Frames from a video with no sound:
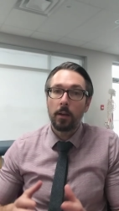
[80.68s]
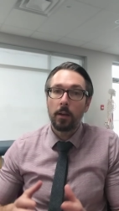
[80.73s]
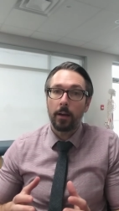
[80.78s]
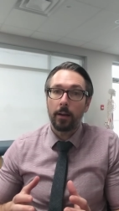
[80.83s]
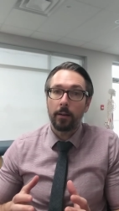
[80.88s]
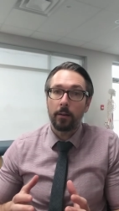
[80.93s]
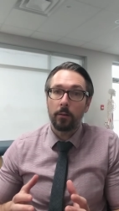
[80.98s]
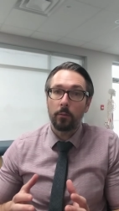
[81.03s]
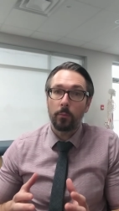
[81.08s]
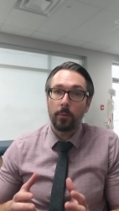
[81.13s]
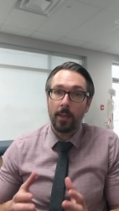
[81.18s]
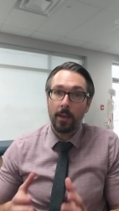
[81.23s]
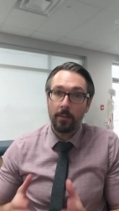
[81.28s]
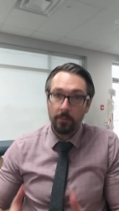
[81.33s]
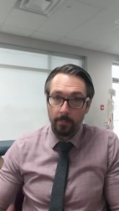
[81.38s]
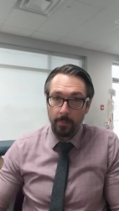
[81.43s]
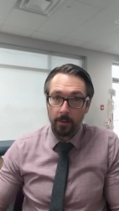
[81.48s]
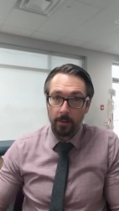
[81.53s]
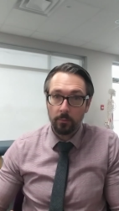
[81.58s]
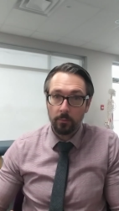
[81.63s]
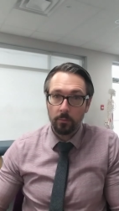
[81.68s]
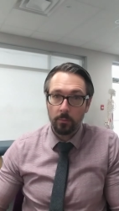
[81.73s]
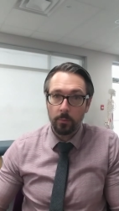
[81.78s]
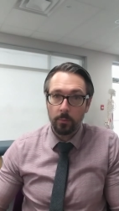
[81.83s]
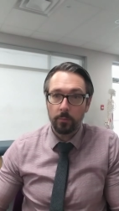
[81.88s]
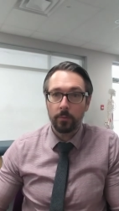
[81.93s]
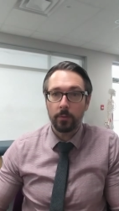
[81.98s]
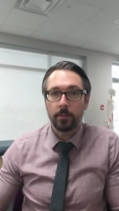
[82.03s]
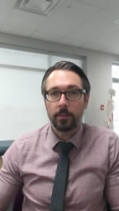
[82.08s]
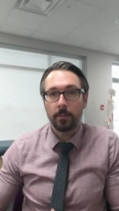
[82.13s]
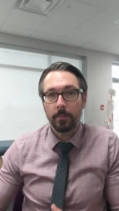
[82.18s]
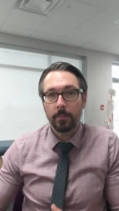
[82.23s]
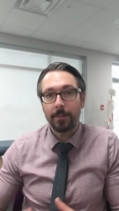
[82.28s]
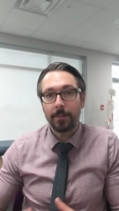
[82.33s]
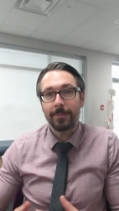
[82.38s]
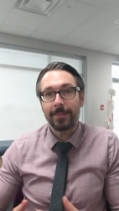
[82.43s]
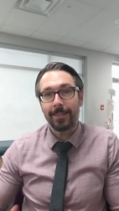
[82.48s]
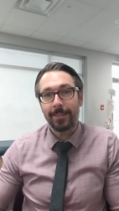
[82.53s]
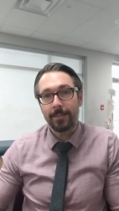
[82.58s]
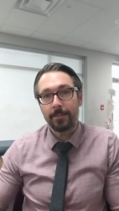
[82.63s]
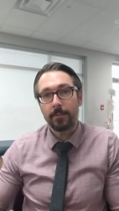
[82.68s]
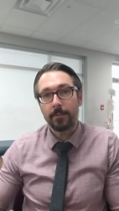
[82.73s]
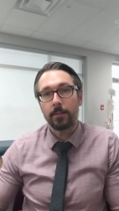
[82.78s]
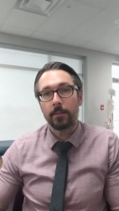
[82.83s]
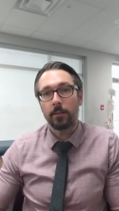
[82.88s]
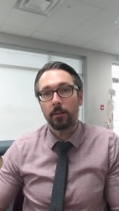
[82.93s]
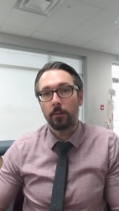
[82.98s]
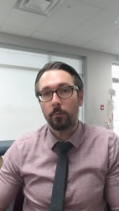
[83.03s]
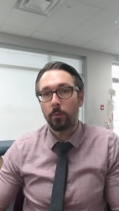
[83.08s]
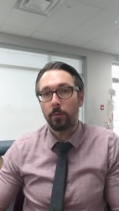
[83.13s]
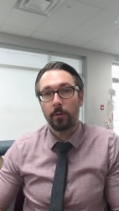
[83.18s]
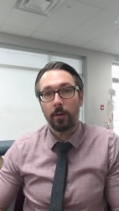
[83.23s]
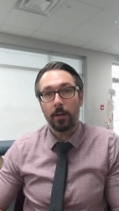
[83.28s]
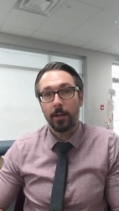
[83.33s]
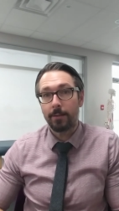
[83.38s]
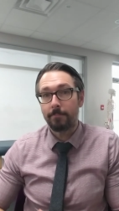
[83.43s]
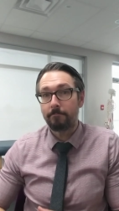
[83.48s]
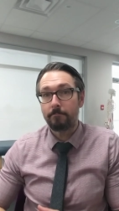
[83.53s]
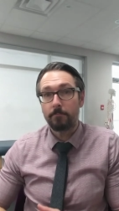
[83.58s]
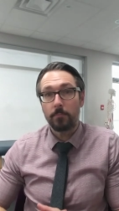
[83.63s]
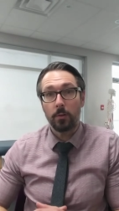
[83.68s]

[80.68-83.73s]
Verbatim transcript: Uh, with heavy metal removal, sometimes it isn't until we've got